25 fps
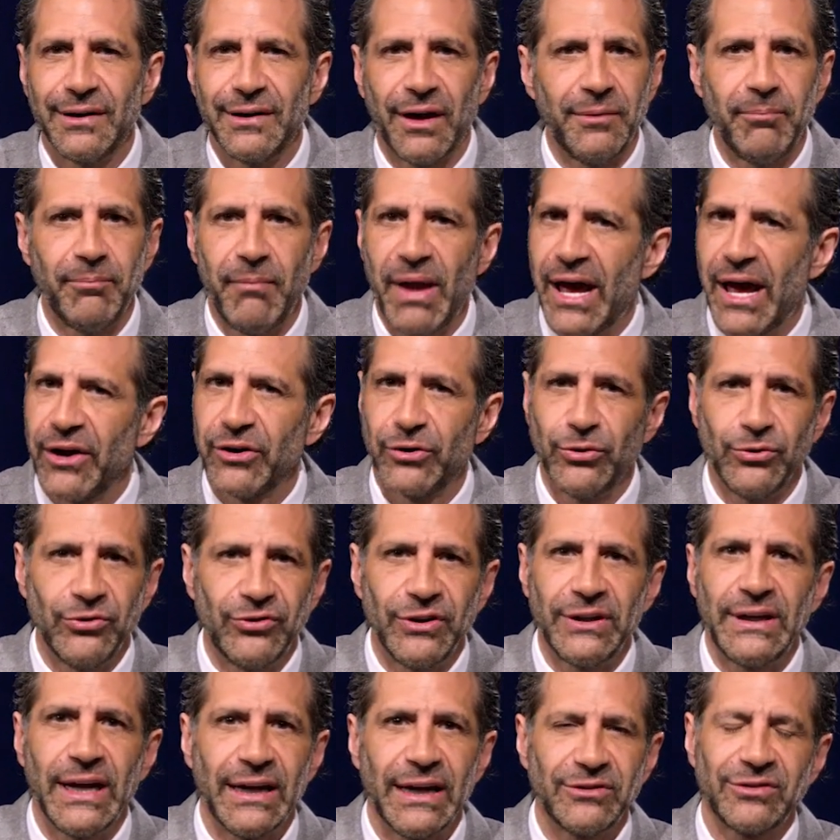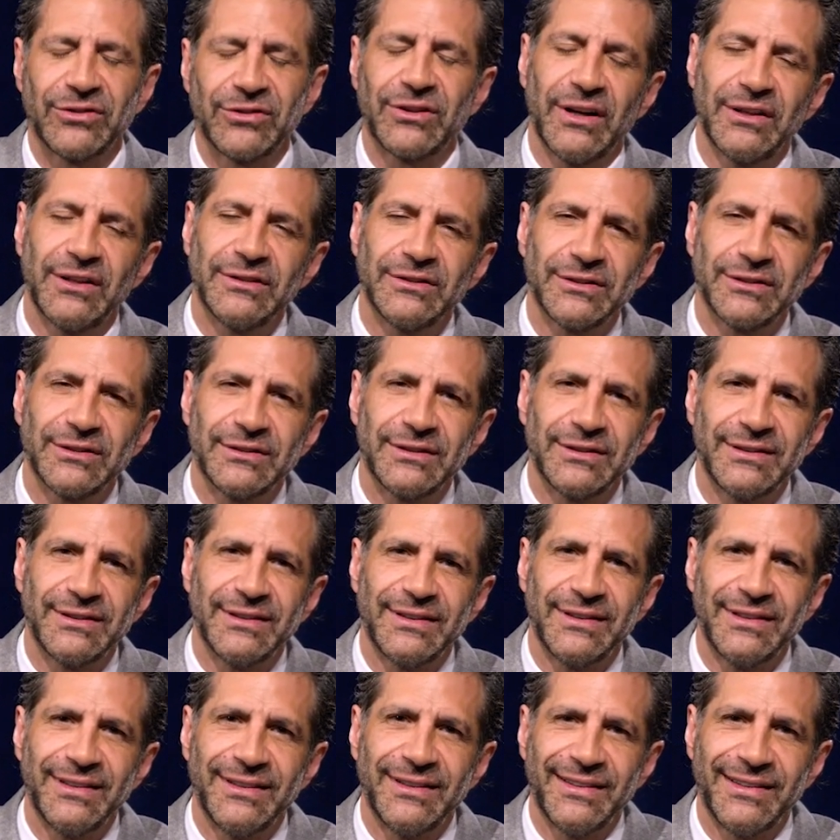doesn't matter who's against us.
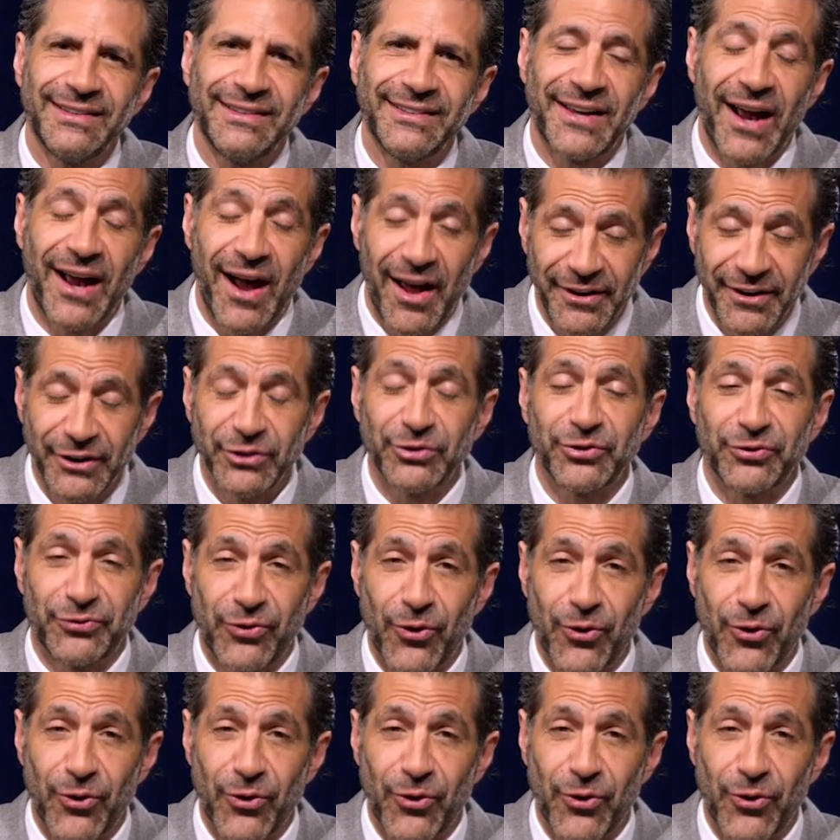God is